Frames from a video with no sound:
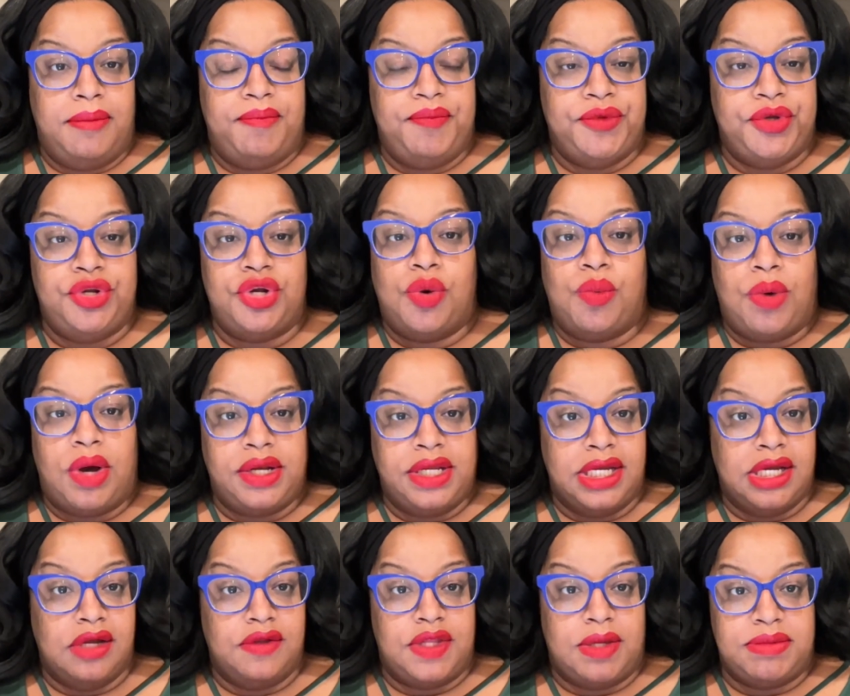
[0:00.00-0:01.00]
You don't want to
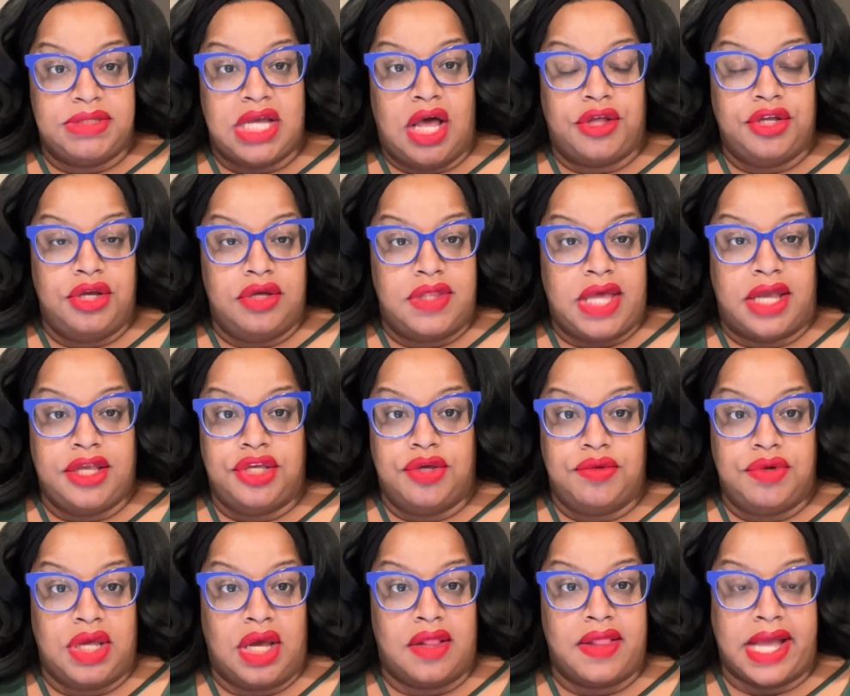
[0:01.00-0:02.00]
hear them tell you that you
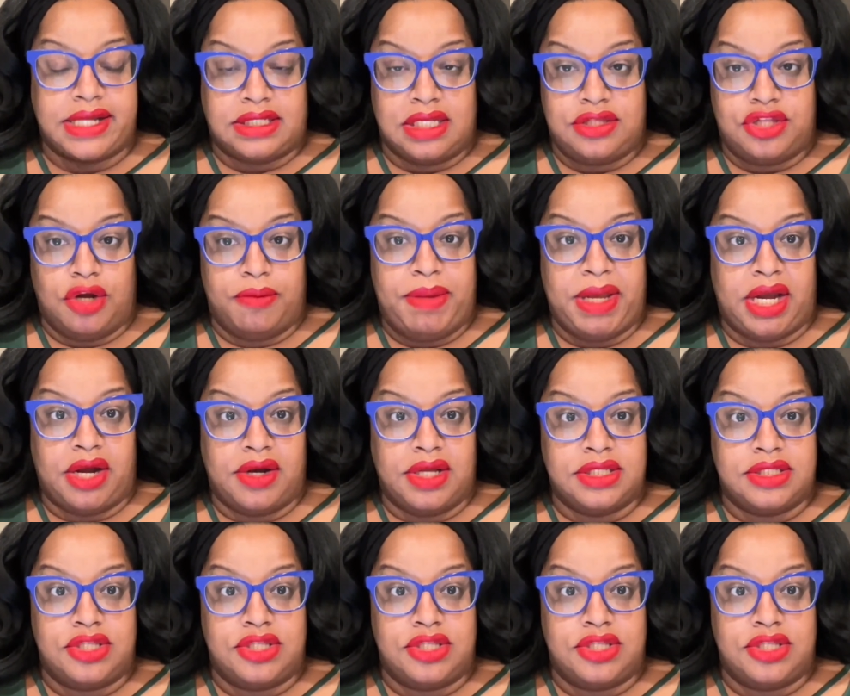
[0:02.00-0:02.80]
neglected their parents,